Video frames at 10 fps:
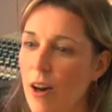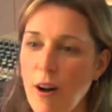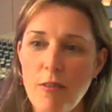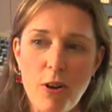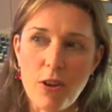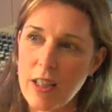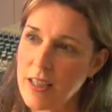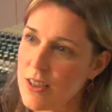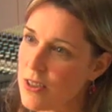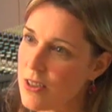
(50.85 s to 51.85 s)
of all
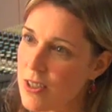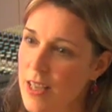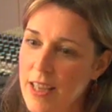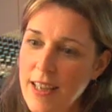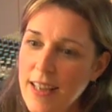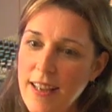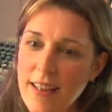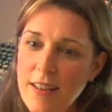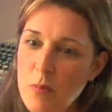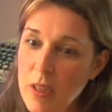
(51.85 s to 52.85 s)
ages,
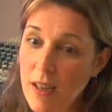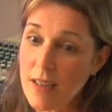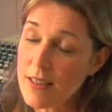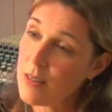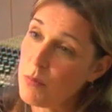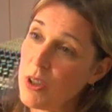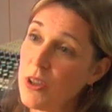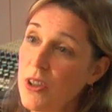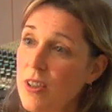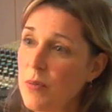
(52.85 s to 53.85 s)
and be nice and be
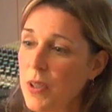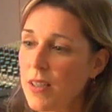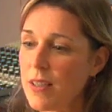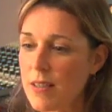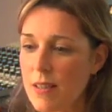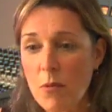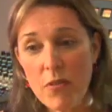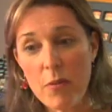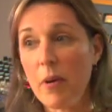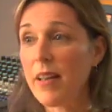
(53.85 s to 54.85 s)
good, because some of
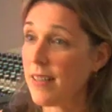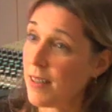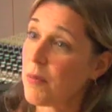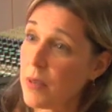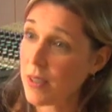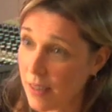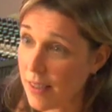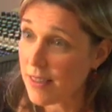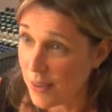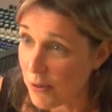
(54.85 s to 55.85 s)
them might end up being the
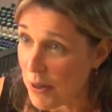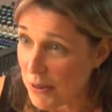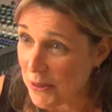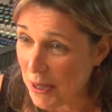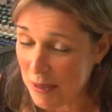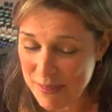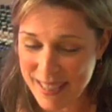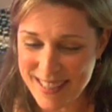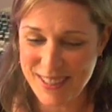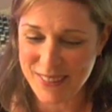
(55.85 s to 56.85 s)
heads of the record
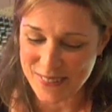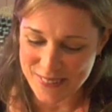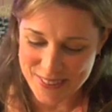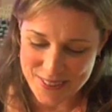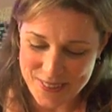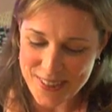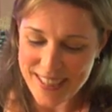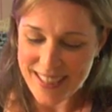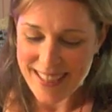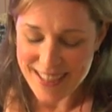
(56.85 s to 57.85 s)
companies or, you know,
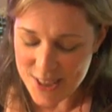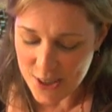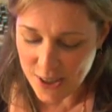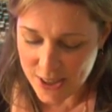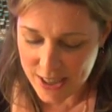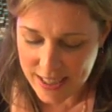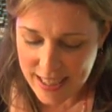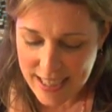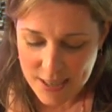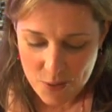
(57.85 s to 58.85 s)
in charge. And
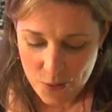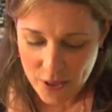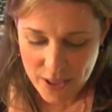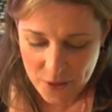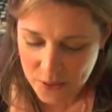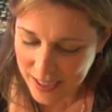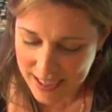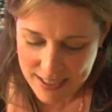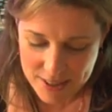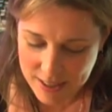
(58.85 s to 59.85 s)
another thing
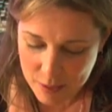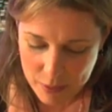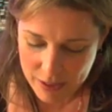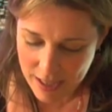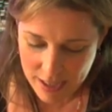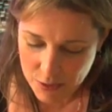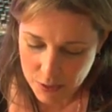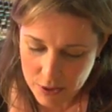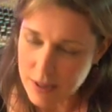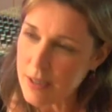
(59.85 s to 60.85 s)
I'd have to say about
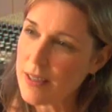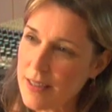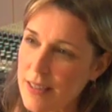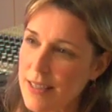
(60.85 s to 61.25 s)
Nashville is that it